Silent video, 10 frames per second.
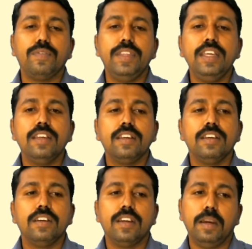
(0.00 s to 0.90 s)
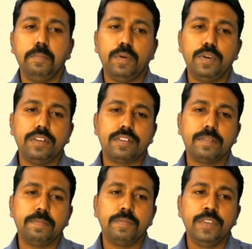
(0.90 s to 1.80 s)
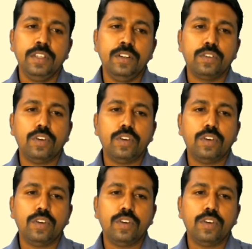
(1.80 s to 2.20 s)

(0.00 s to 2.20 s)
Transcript: the employees. So,